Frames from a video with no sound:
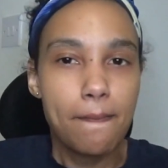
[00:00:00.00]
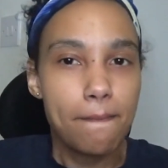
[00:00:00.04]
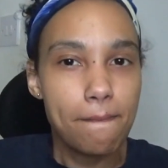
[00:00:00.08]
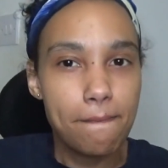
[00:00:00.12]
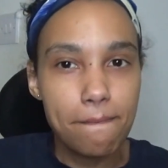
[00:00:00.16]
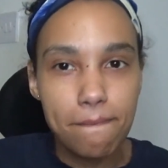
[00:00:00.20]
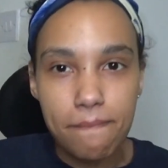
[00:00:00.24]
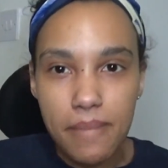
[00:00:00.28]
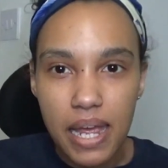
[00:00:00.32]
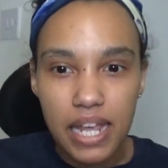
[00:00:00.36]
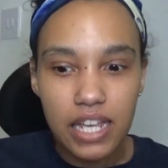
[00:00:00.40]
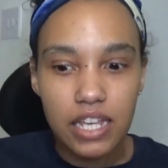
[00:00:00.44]

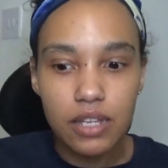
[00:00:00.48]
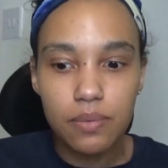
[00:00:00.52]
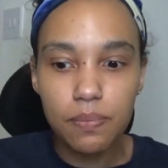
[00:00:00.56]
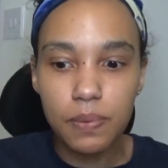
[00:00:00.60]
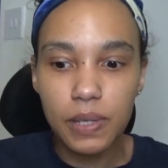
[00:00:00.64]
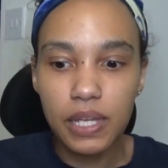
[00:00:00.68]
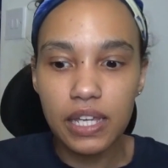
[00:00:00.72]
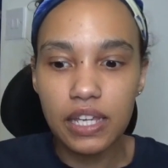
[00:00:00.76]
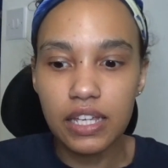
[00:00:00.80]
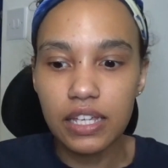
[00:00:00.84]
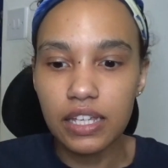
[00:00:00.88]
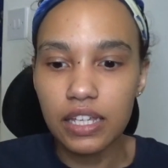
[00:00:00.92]

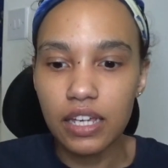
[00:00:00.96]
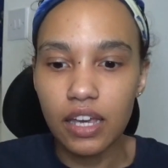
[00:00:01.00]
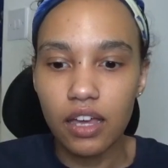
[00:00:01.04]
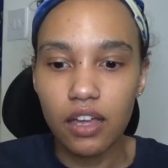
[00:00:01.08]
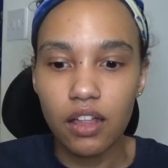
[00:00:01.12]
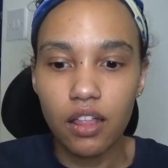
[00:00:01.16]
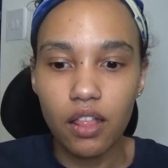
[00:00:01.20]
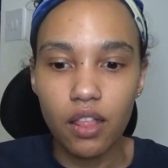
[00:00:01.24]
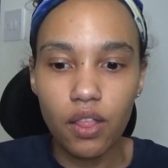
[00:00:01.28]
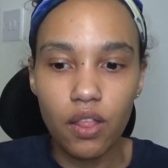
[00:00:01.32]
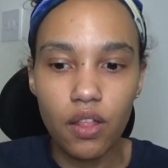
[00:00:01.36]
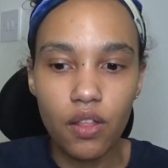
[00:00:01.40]
maybe
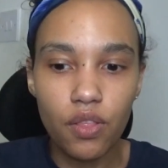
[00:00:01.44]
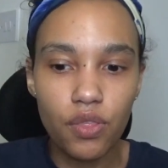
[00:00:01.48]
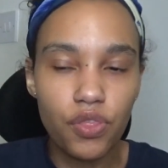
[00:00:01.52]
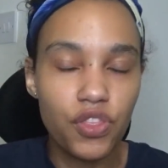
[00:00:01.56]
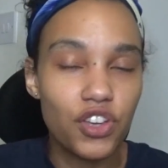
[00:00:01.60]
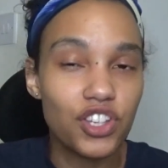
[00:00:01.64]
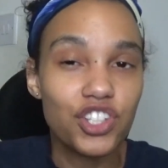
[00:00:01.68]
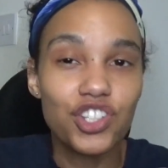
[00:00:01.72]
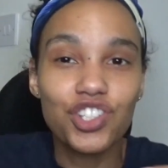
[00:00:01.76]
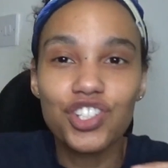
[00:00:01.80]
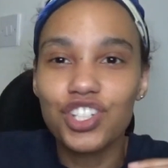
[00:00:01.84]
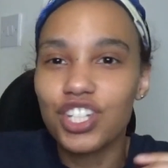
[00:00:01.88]

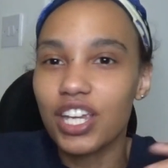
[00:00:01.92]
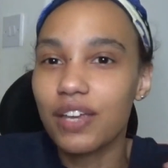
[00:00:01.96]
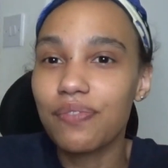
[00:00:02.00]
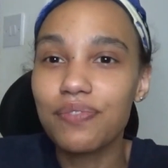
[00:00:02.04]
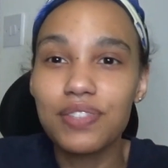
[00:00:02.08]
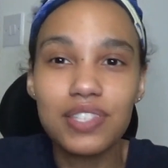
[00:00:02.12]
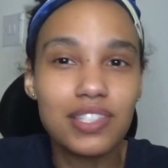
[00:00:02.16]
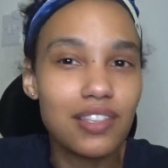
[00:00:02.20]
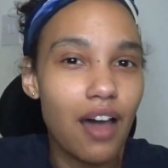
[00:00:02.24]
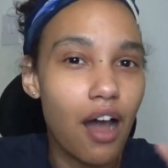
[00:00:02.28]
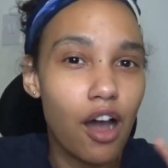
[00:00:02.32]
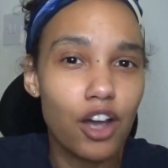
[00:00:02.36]
the
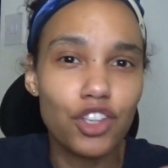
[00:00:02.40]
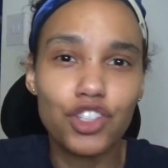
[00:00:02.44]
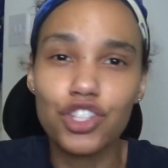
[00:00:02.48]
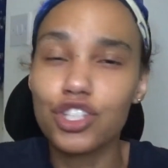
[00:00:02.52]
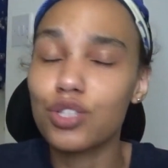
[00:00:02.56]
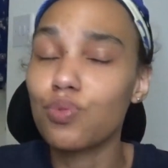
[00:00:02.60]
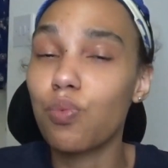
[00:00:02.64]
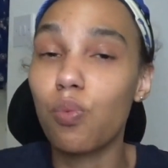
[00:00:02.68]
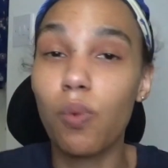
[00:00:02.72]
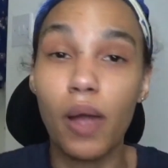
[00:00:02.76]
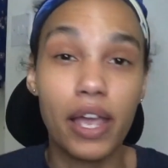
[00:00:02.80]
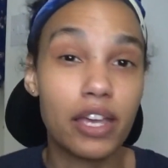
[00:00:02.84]
shifts are
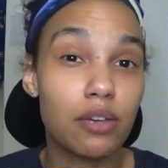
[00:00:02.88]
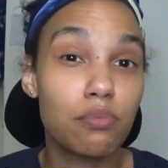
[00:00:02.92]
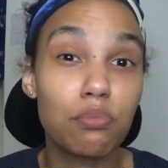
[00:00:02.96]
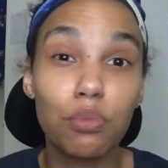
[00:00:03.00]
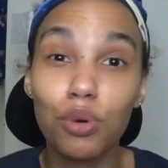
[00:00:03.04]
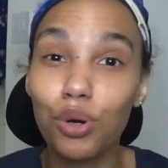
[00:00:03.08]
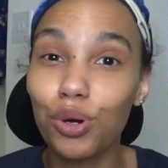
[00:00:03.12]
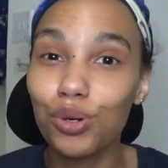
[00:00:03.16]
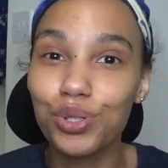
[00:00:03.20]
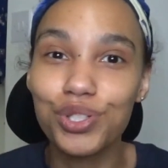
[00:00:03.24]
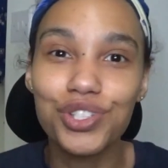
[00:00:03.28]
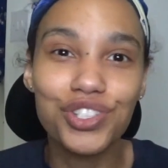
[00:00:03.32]
just way
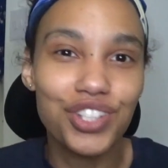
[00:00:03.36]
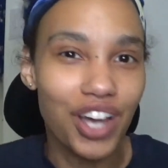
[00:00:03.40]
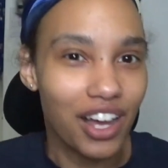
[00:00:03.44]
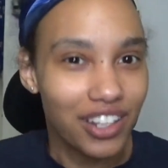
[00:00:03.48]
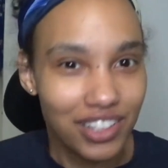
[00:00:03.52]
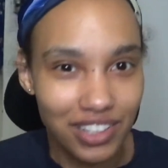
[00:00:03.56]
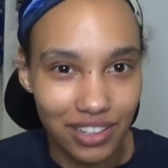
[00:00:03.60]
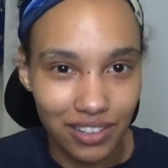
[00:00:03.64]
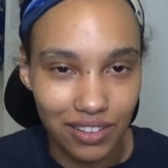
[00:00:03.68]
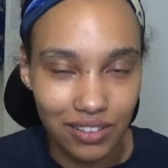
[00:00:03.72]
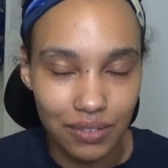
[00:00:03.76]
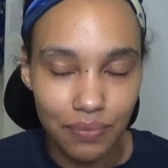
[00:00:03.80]
more
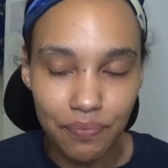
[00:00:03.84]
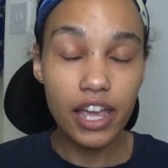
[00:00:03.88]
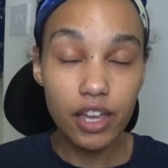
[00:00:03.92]
subtle.